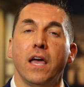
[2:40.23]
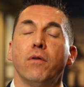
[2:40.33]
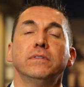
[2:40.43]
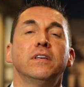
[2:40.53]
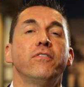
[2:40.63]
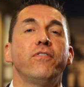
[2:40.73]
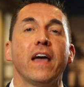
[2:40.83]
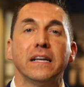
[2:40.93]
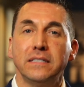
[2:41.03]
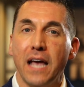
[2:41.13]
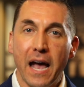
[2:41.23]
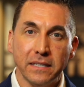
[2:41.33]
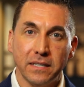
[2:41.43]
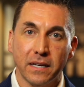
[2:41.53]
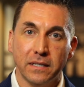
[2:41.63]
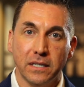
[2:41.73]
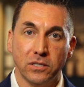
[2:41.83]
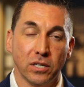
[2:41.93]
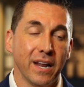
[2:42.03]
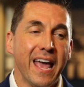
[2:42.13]
It was a fantastic
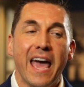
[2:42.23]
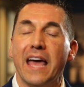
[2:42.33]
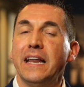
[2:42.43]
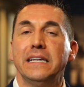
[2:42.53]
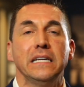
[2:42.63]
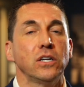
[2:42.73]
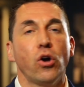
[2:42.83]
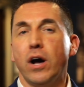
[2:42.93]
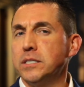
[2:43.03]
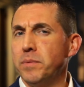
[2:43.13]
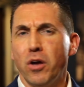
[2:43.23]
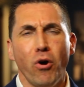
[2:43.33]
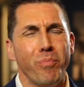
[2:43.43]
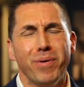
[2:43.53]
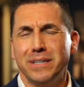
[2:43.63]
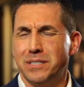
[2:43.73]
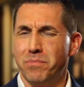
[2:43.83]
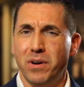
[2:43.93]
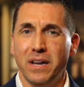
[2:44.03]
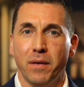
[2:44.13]
addition, and it didn't cost me a whole bunch
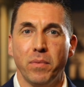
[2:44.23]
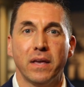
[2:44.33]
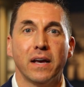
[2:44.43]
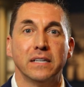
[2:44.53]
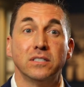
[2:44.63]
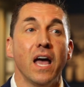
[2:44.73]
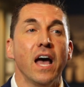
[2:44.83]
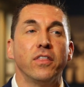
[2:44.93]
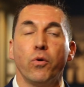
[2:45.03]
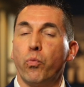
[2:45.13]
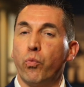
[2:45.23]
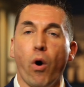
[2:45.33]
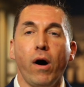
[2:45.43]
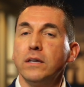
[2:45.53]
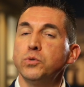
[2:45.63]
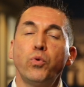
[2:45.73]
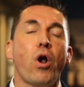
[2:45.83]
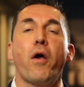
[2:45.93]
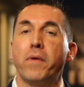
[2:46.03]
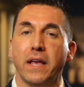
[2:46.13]
of money because the walls
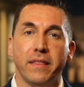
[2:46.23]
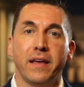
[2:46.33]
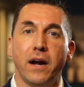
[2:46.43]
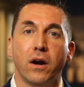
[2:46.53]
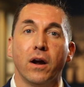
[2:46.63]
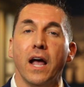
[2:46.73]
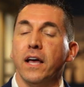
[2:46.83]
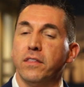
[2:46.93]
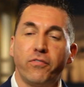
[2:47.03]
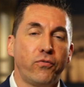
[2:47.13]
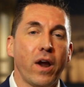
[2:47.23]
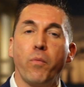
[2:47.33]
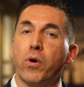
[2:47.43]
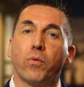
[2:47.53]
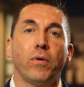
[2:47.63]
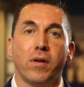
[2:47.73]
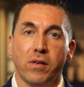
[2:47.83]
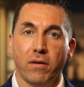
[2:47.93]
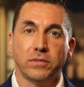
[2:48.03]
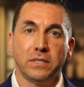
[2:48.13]
were already there. The framework
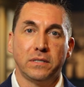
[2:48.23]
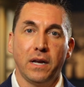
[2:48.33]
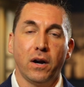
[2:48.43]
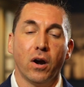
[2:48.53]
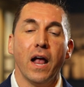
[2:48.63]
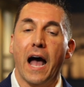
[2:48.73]
was always there.